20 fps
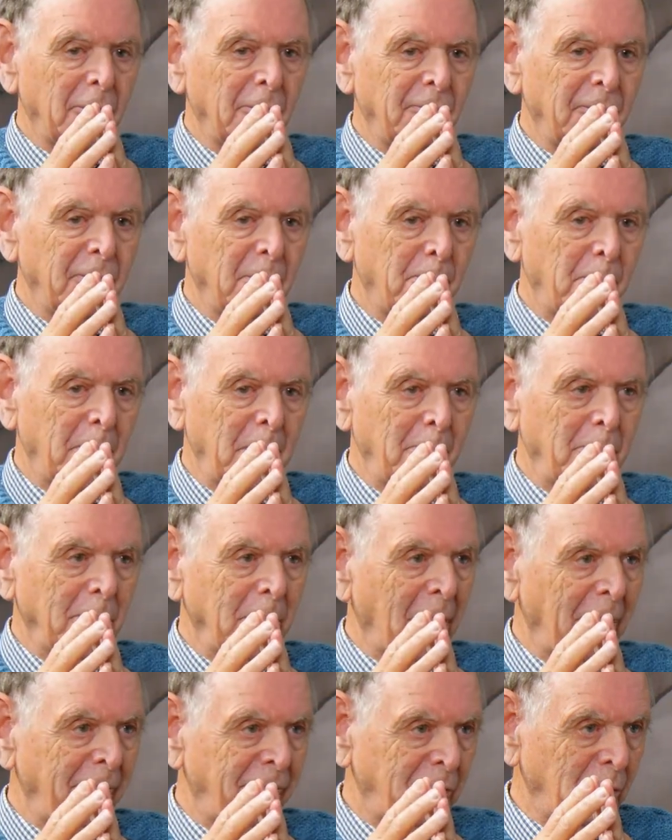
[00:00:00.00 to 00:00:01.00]
of the
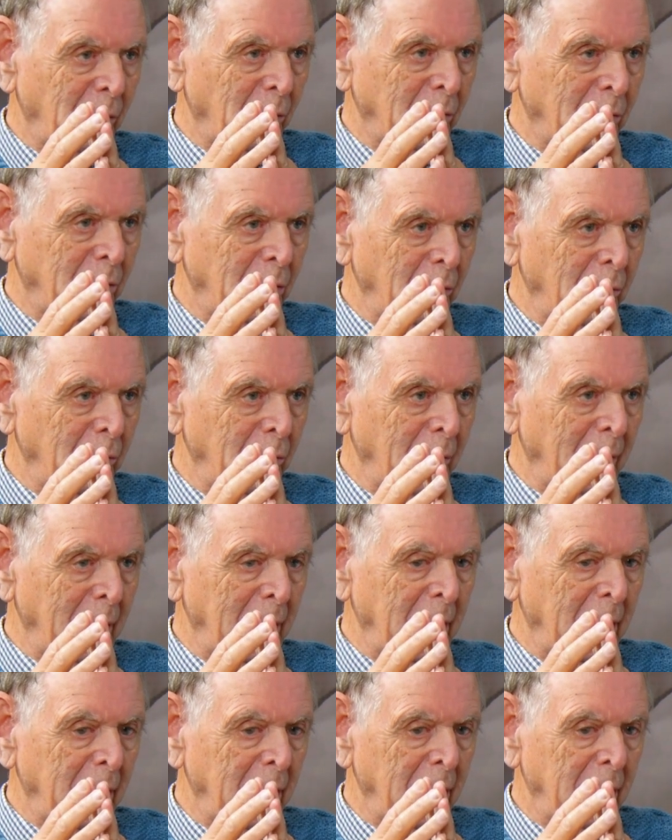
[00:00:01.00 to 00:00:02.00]
people I've talked to
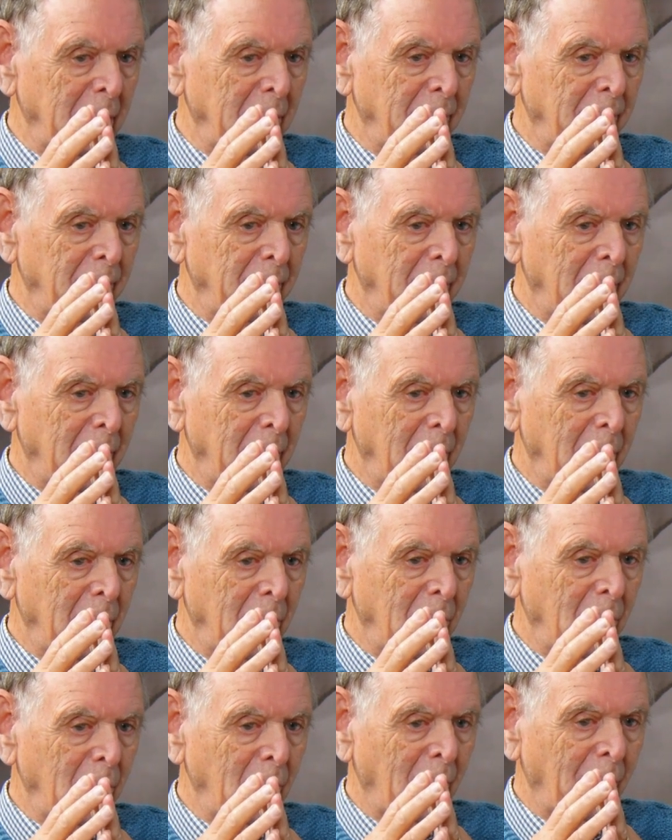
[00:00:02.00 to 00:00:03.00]

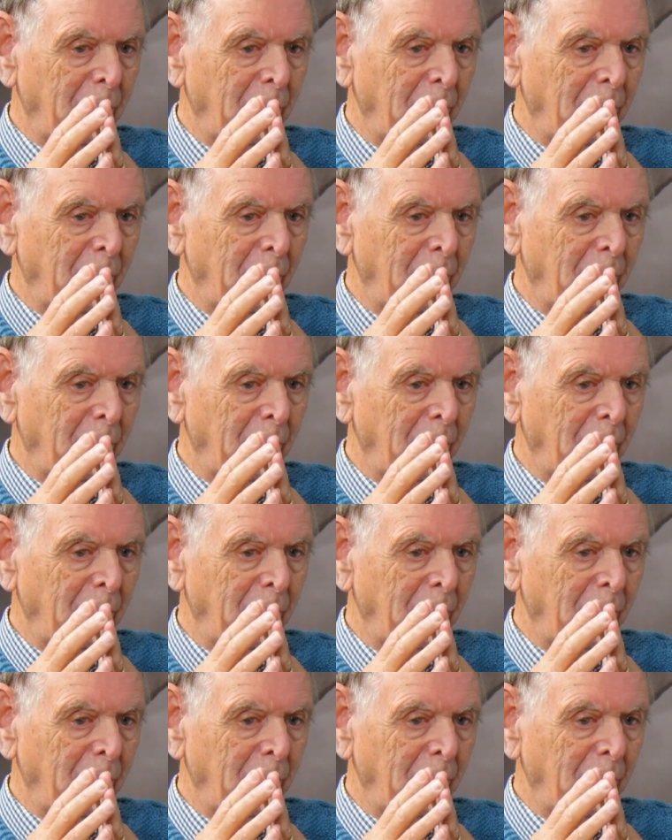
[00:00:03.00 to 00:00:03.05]
who